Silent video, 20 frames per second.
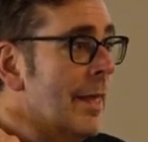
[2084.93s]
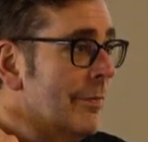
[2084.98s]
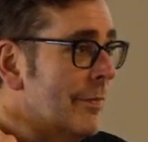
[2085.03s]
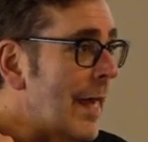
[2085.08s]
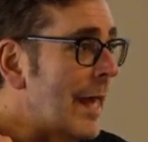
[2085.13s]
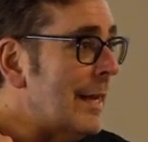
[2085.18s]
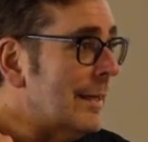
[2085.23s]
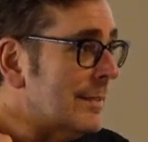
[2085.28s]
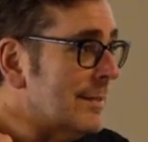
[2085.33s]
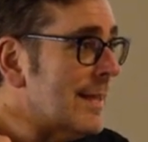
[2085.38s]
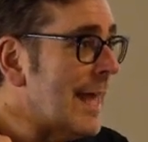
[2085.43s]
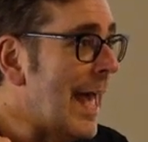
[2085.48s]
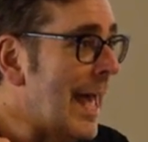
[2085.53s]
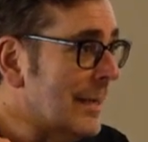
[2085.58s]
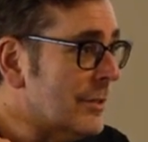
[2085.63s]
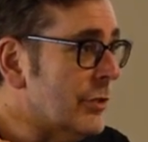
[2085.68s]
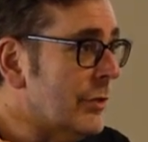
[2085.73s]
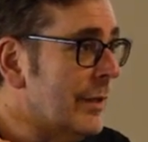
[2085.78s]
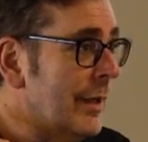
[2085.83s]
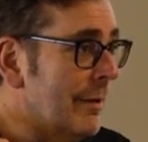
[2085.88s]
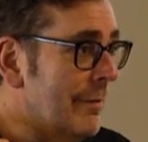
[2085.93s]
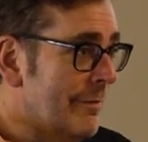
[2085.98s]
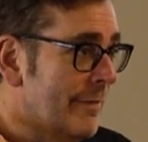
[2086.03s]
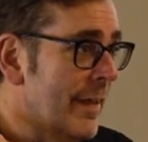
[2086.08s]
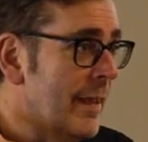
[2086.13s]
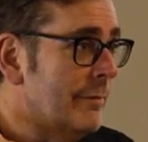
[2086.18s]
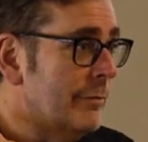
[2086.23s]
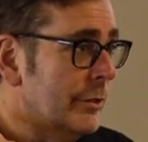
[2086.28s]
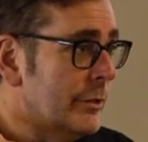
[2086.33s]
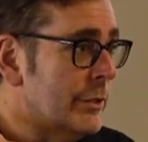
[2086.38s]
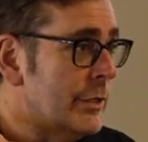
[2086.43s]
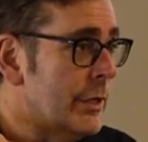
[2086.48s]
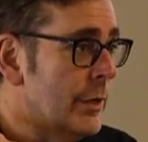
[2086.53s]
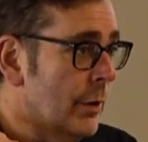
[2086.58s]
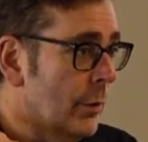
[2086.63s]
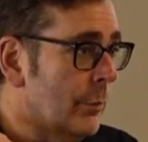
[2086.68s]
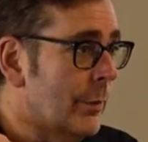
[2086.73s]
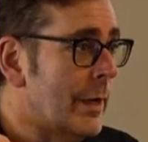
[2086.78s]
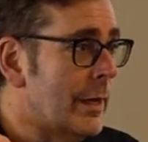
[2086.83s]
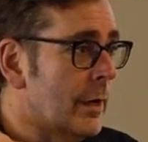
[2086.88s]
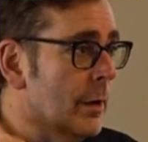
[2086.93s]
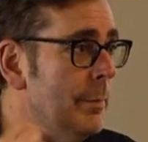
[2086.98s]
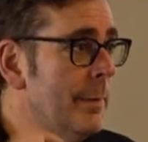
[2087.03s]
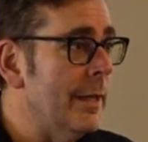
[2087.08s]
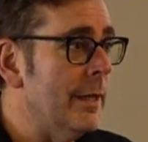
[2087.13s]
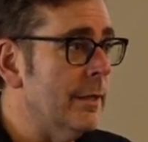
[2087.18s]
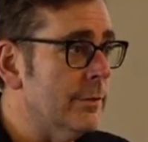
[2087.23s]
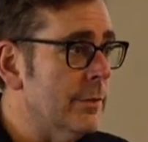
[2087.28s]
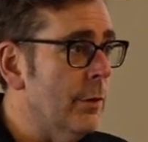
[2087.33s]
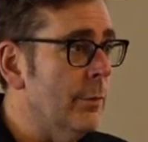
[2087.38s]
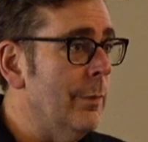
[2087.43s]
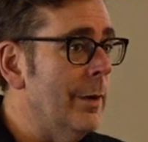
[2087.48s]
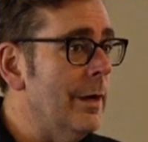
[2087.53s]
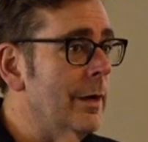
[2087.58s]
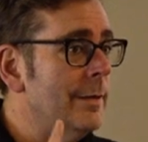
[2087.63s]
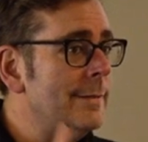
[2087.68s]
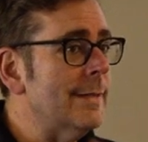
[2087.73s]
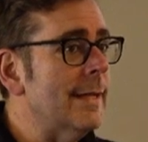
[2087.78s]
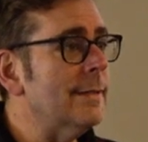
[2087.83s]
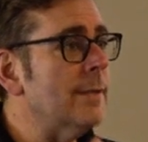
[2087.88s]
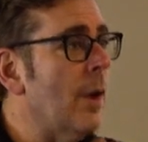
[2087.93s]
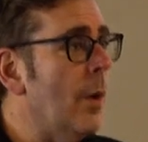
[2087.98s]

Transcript: That is actually a favor to your reader because your reader says,